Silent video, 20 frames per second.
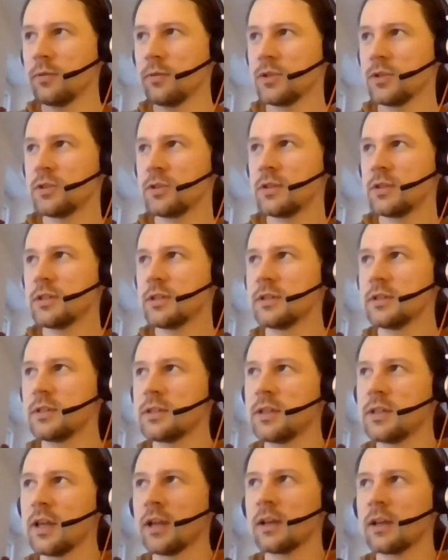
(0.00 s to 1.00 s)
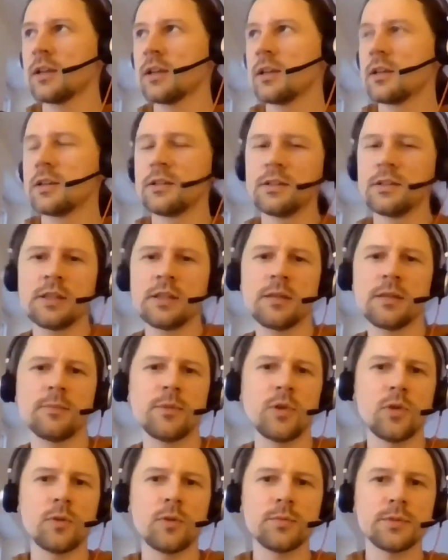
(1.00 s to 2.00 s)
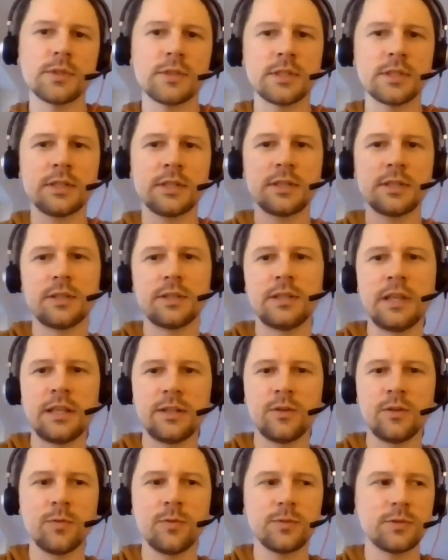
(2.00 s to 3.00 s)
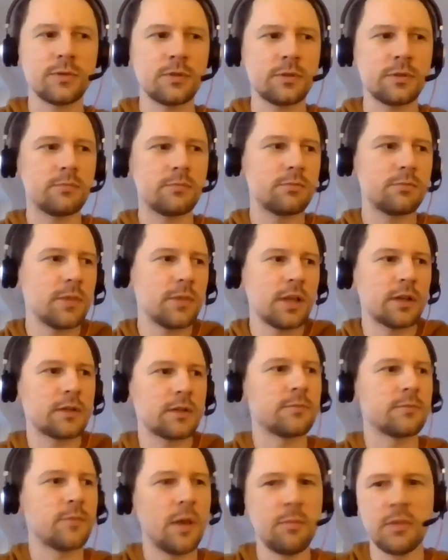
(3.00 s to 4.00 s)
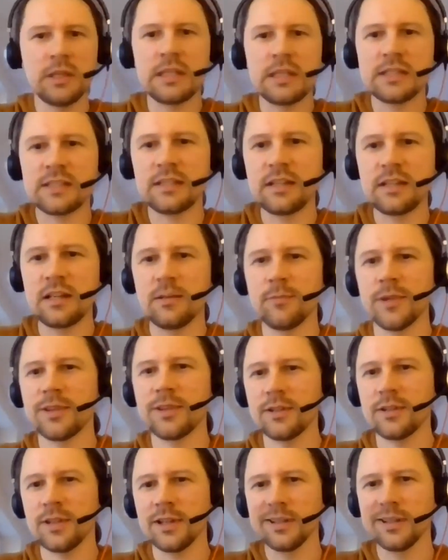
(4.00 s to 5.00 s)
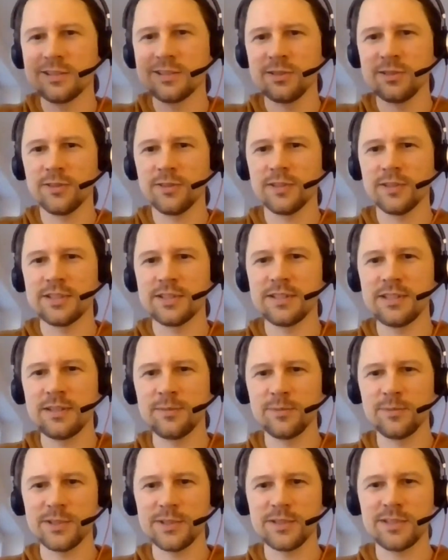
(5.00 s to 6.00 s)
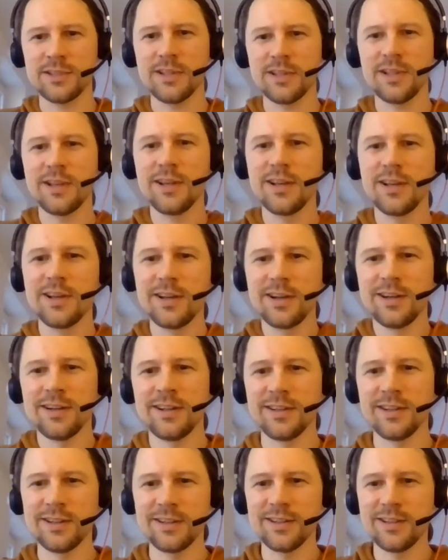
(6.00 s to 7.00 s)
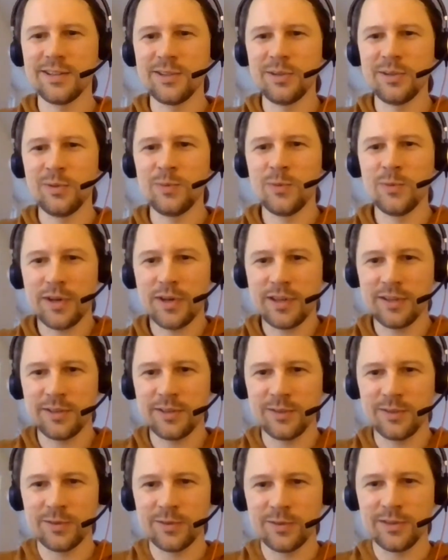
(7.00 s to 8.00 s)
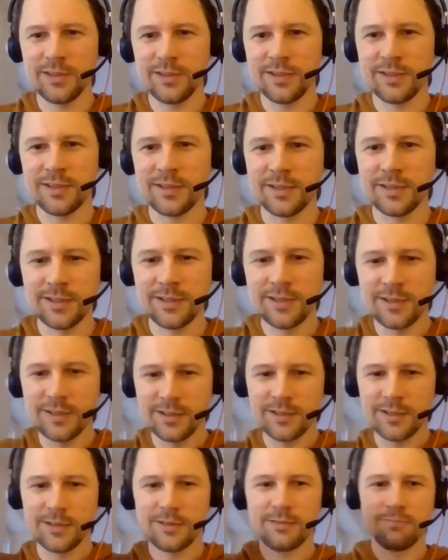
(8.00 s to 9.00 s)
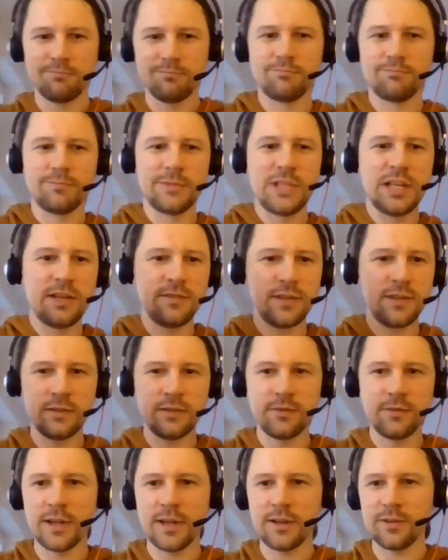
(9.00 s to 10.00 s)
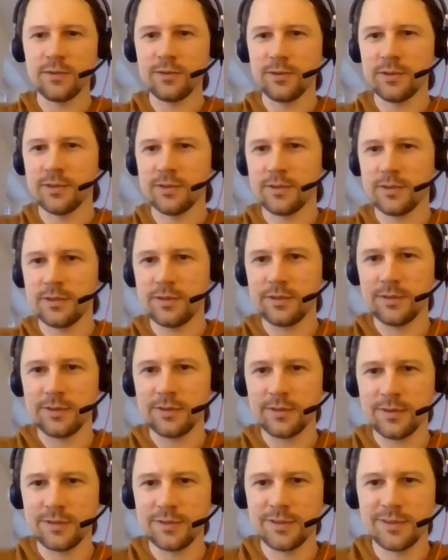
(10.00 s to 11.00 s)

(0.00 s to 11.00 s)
question is, is like is it ml ops is it data ops or like maybe it doesn't really matter like as long as team is uh, you know working on uh, delivering value and uh,